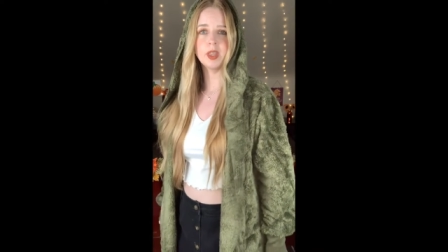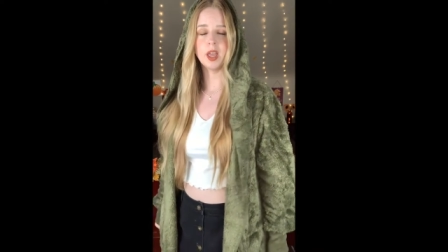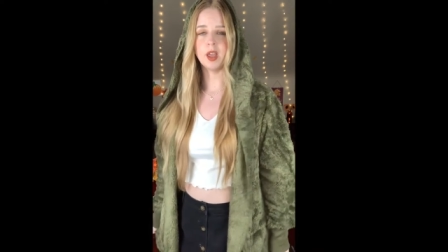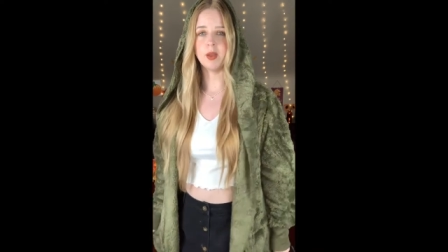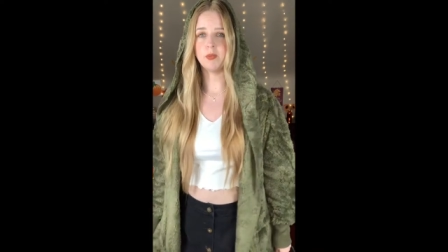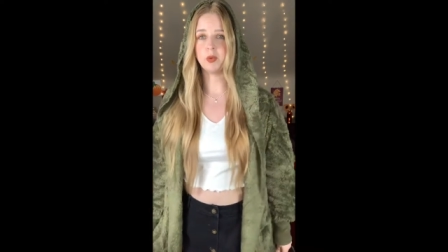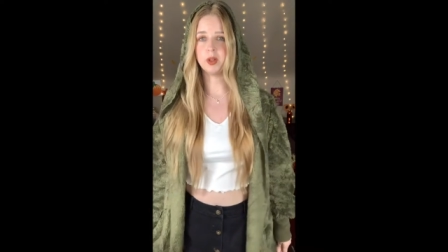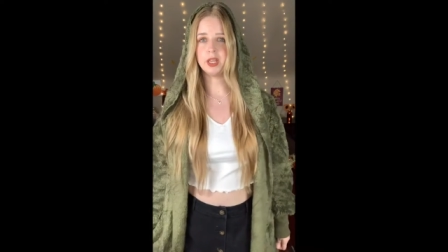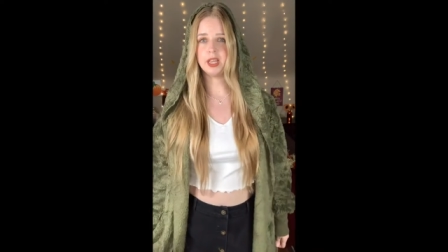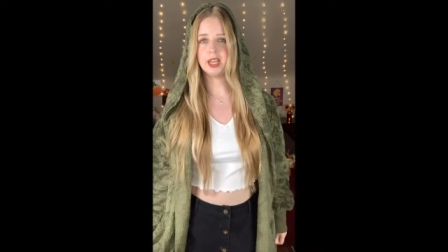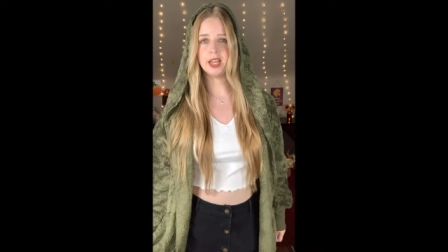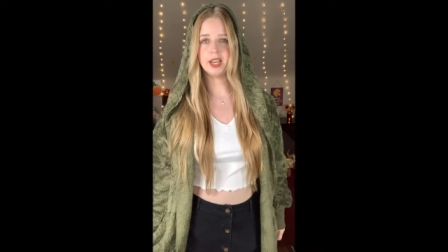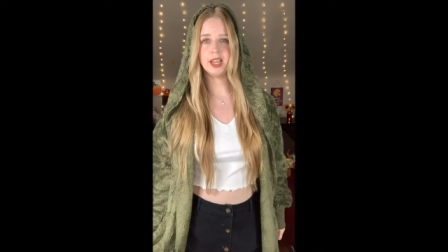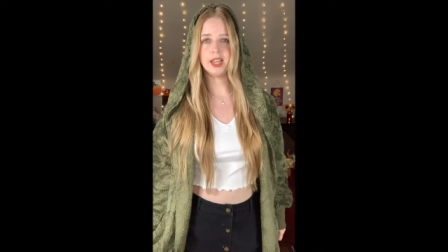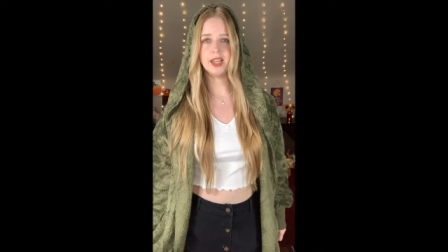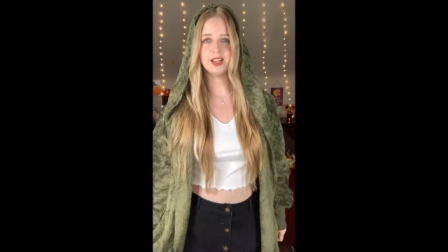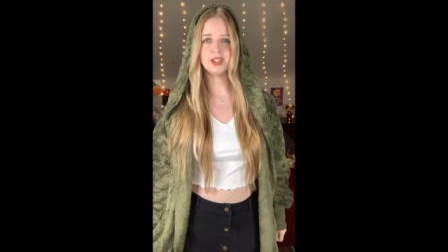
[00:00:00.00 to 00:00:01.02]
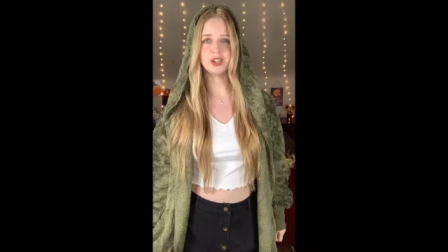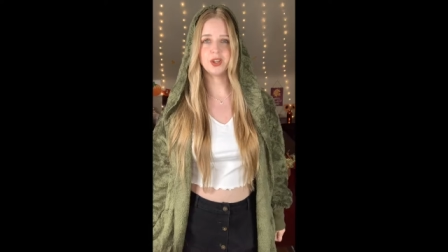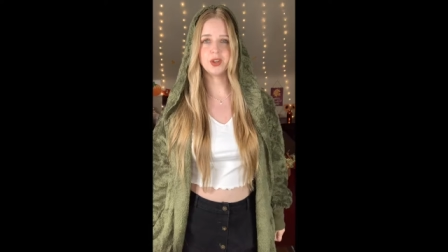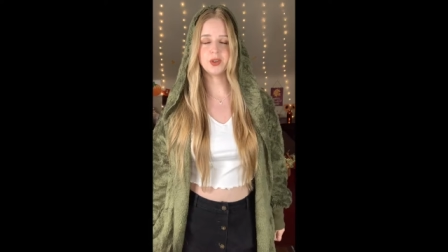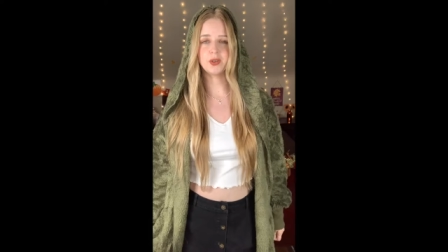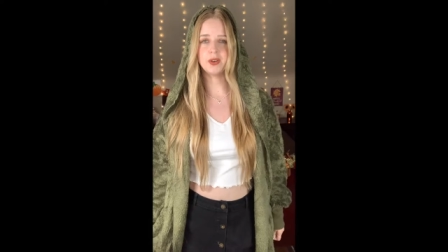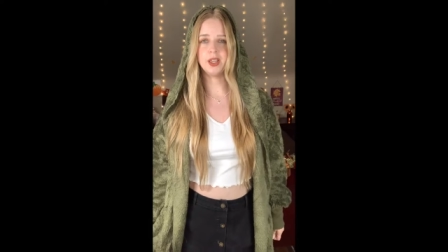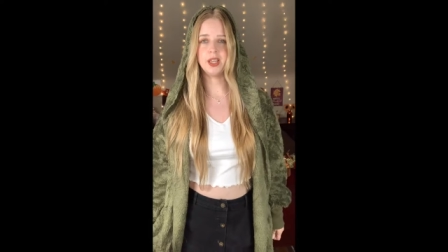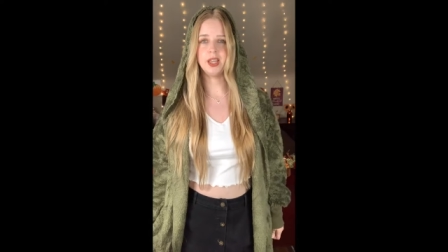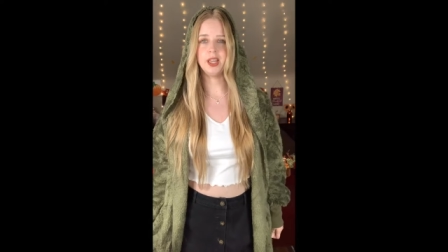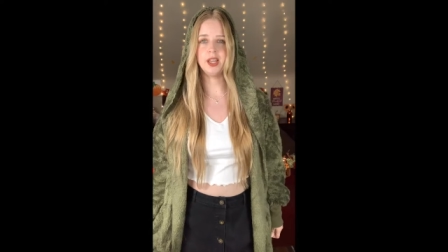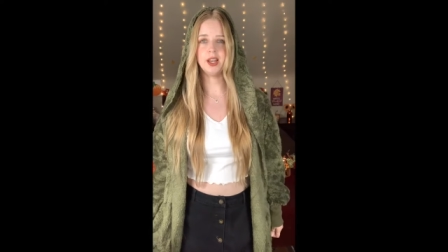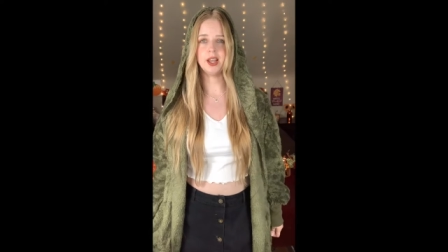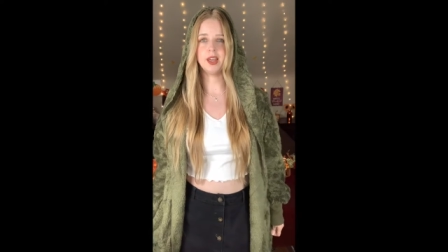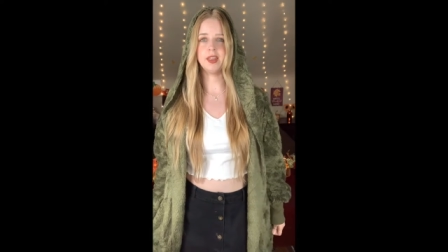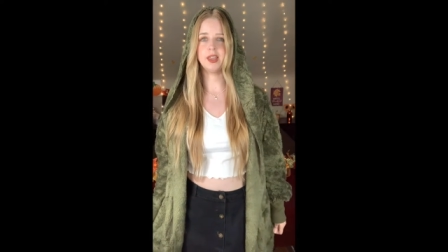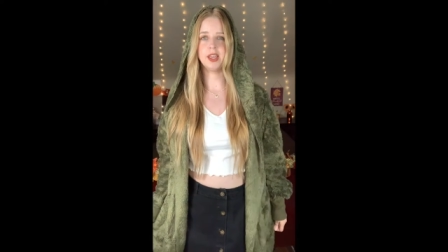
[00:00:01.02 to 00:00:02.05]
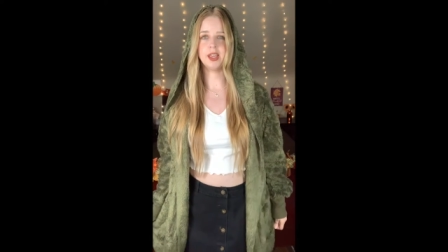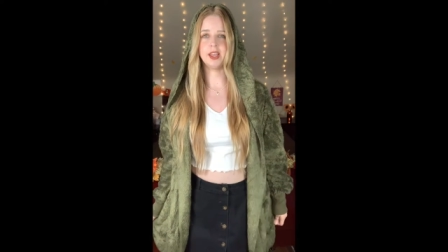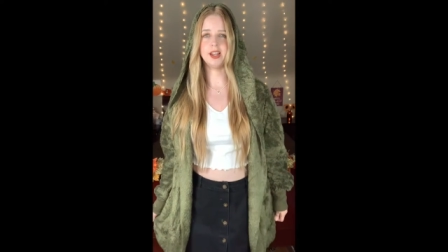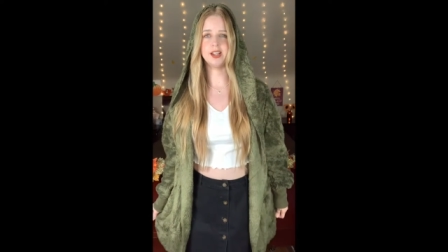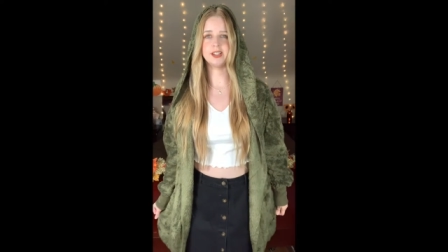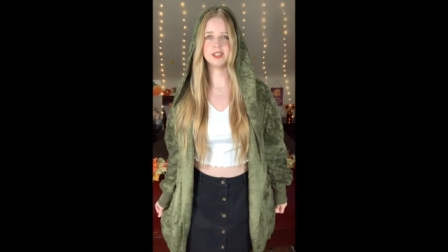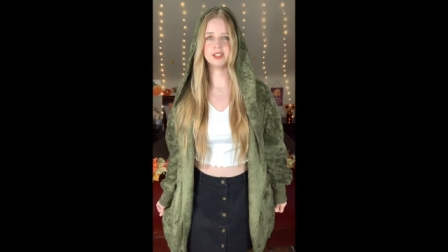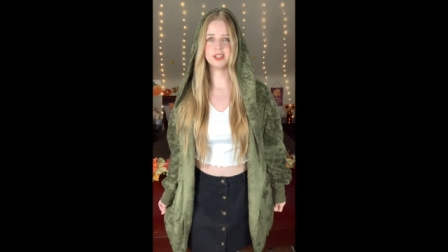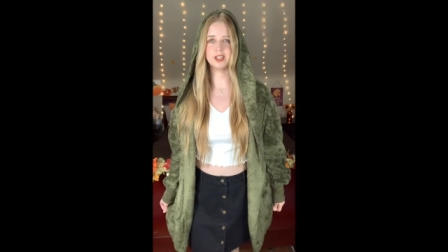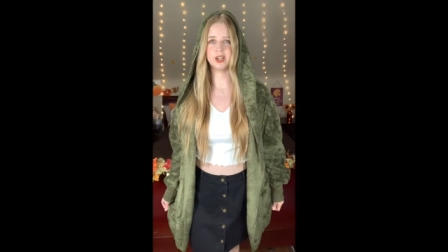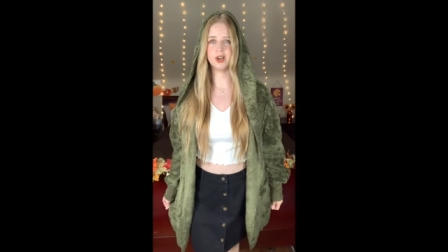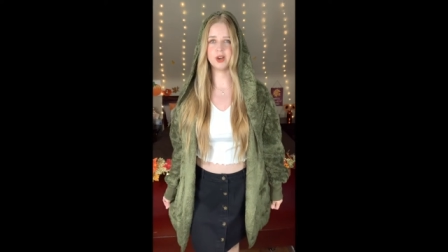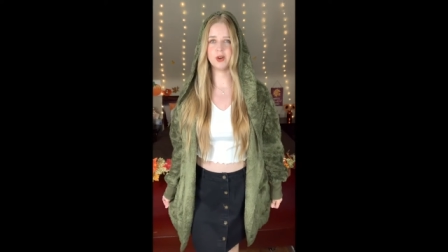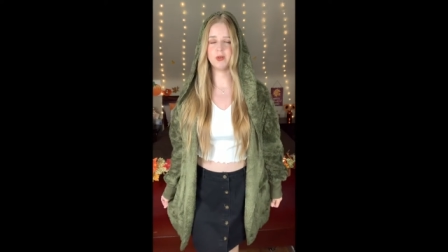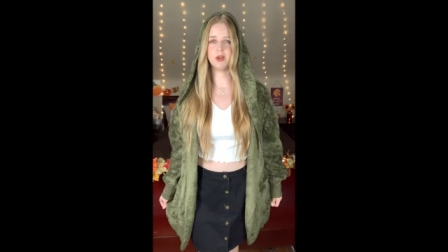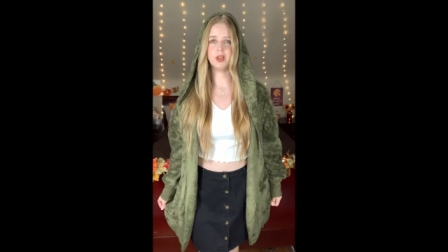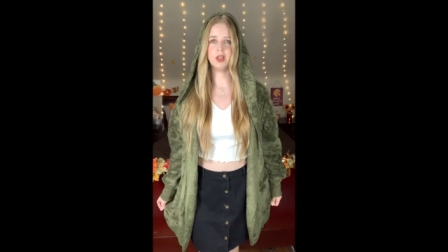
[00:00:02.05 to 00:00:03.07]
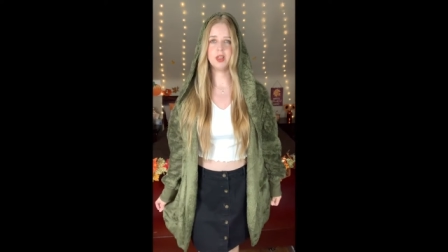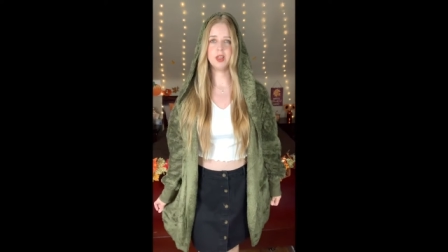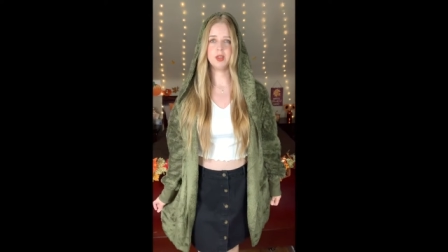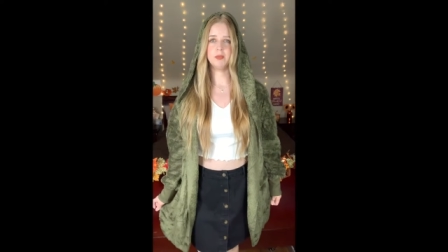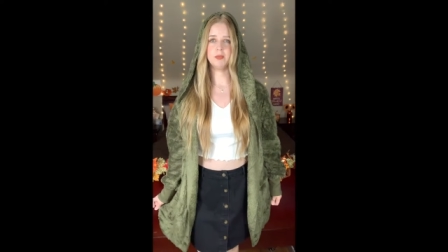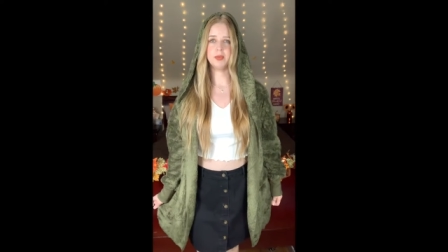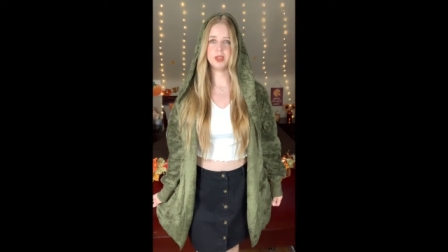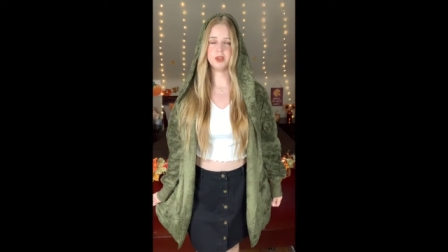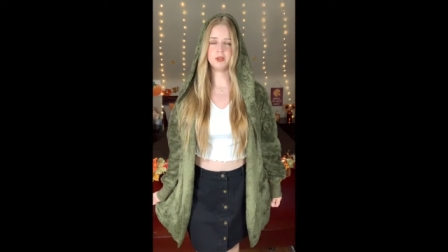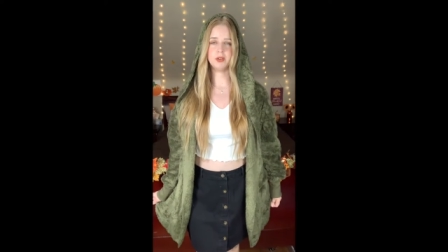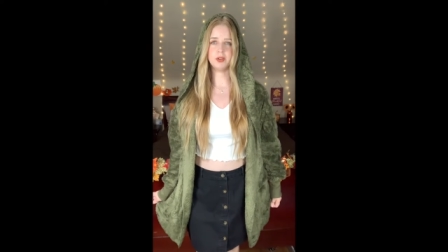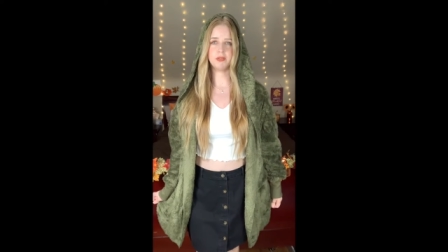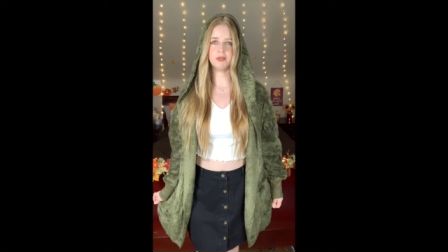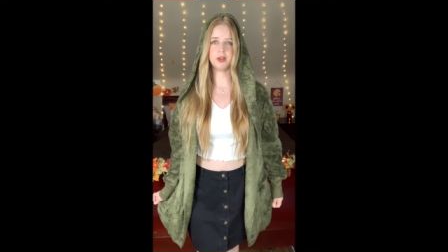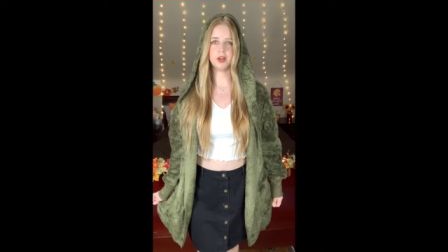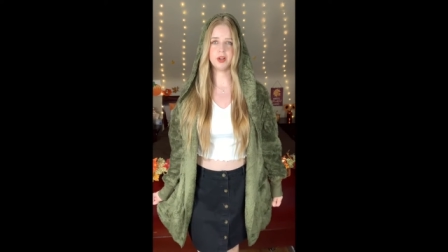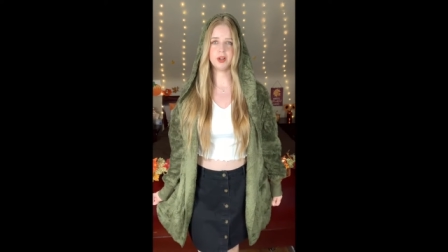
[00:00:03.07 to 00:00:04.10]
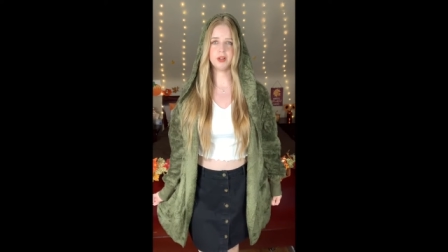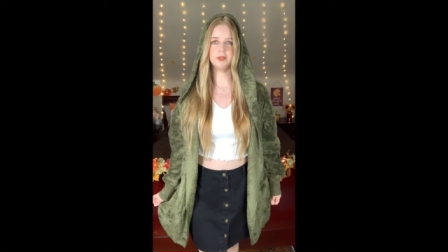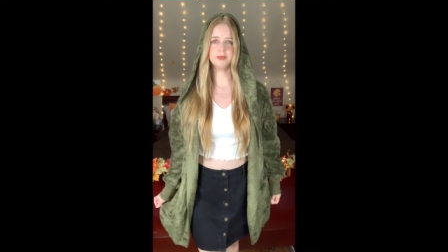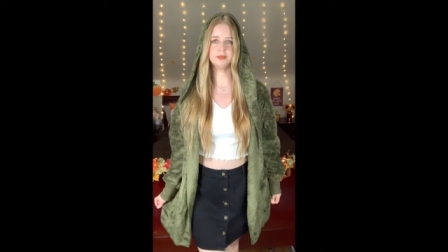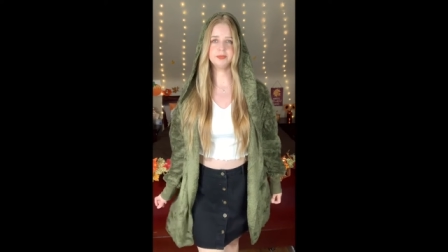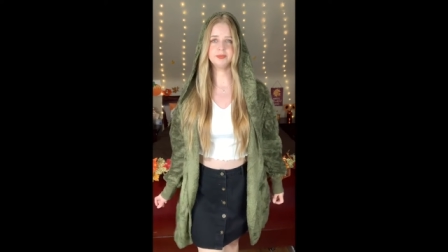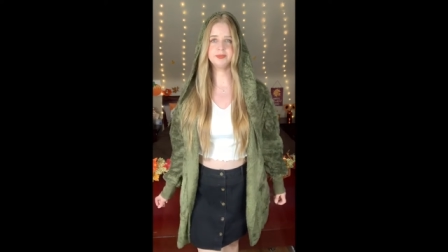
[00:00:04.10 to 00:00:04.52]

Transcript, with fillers: I'm really getting into green. I think it is so beautiful.